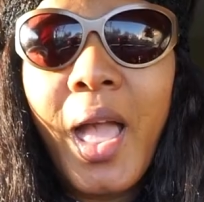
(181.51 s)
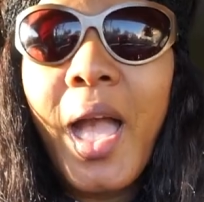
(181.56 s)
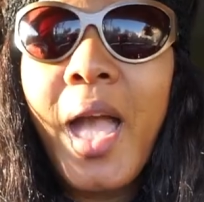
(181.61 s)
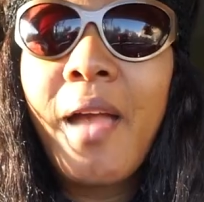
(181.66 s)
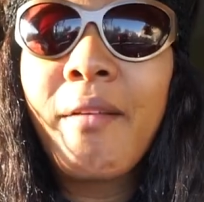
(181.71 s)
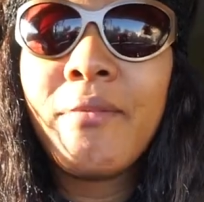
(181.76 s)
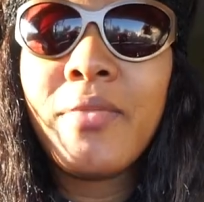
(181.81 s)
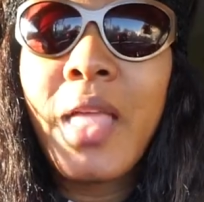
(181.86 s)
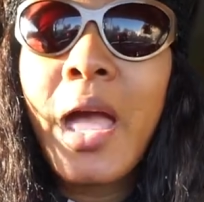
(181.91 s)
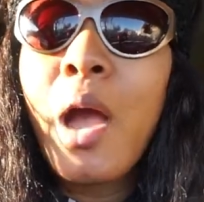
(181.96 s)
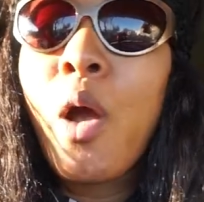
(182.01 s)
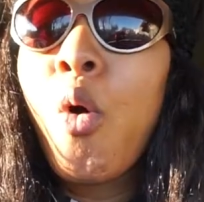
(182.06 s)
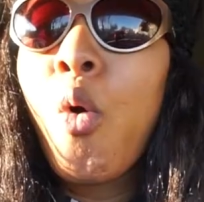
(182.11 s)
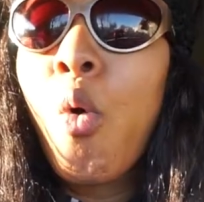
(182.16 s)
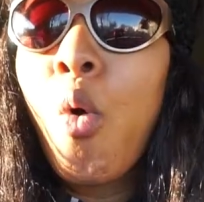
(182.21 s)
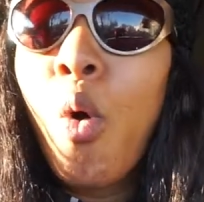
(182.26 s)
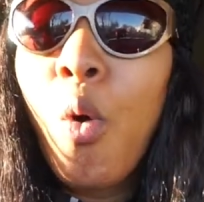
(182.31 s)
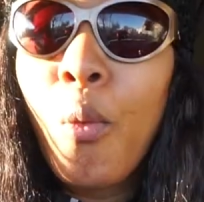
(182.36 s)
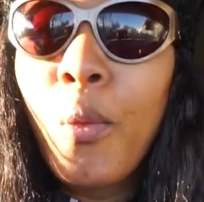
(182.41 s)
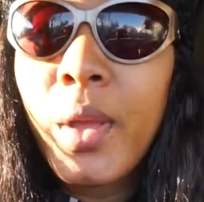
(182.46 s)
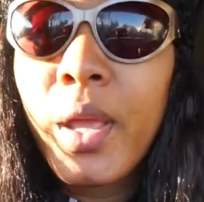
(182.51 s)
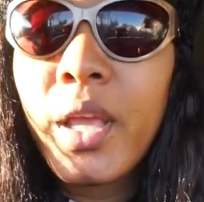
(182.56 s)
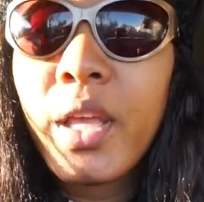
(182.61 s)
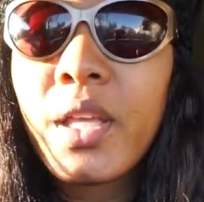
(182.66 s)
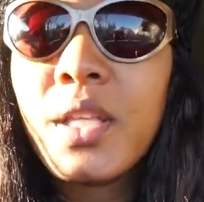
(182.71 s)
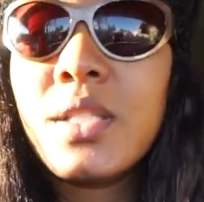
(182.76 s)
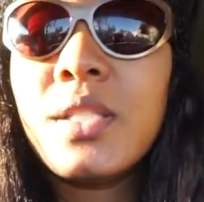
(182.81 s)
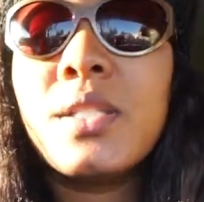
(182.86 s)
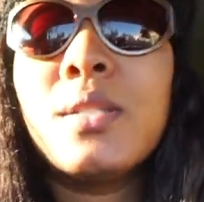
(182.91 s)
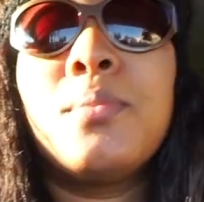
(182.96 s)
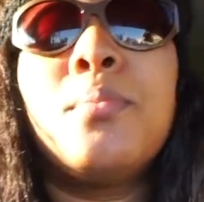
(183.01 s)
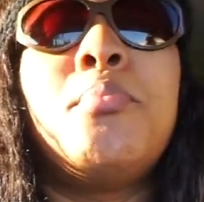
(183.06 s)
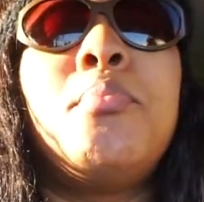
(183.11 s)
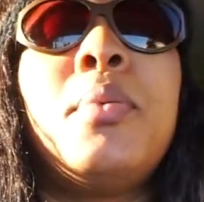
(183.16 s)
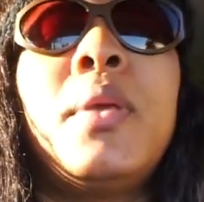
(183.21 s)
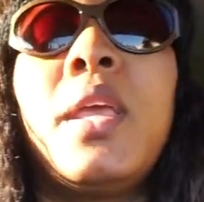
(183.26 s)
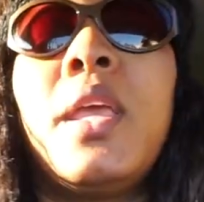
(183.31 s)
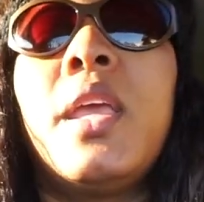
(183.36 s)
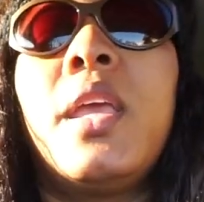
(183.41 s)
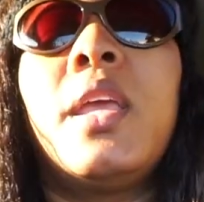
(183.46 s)
I have not always
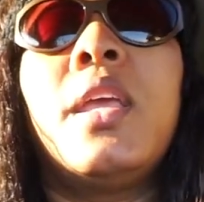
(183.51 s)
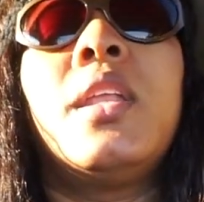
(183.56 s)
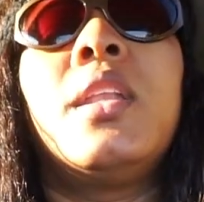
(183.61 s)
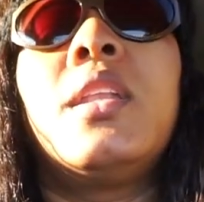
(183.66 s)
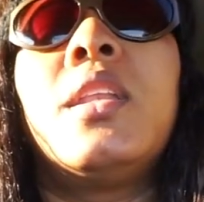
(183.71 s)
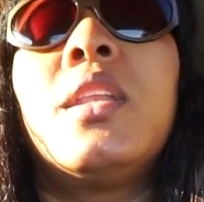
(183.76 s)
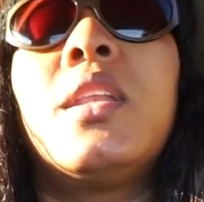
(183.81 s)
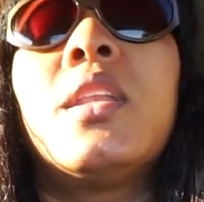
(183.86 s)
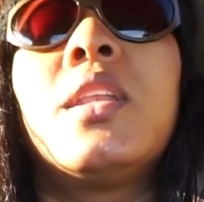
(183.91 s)
been